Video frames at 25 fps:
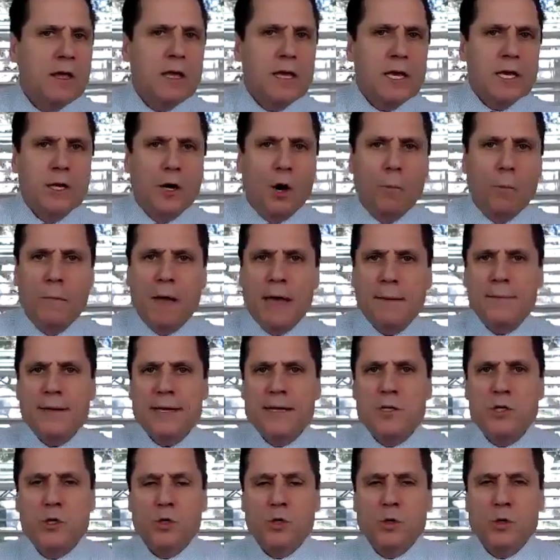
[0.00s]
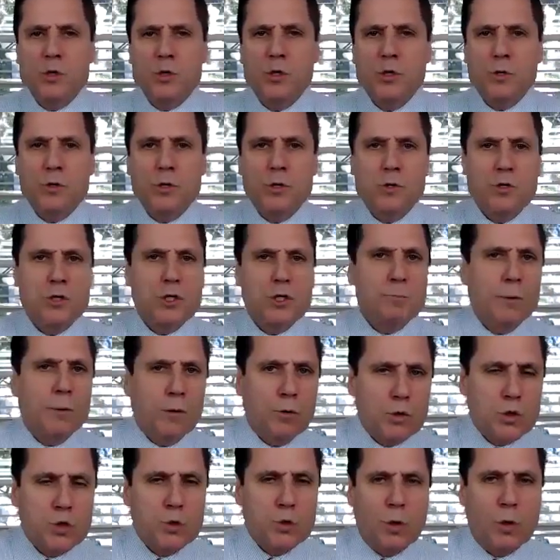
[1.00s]
maybe it's your
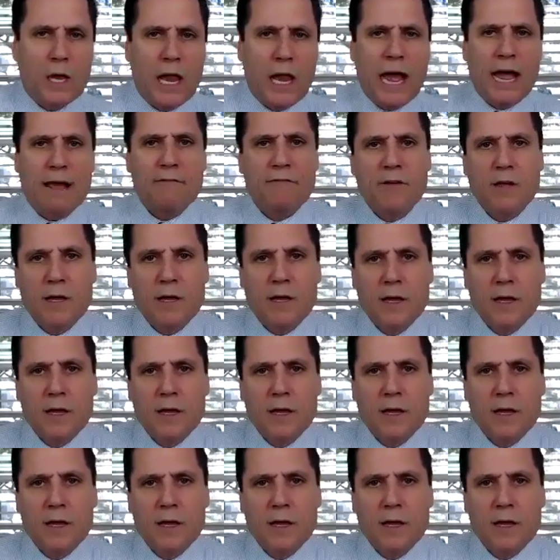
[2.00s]
spiritual life.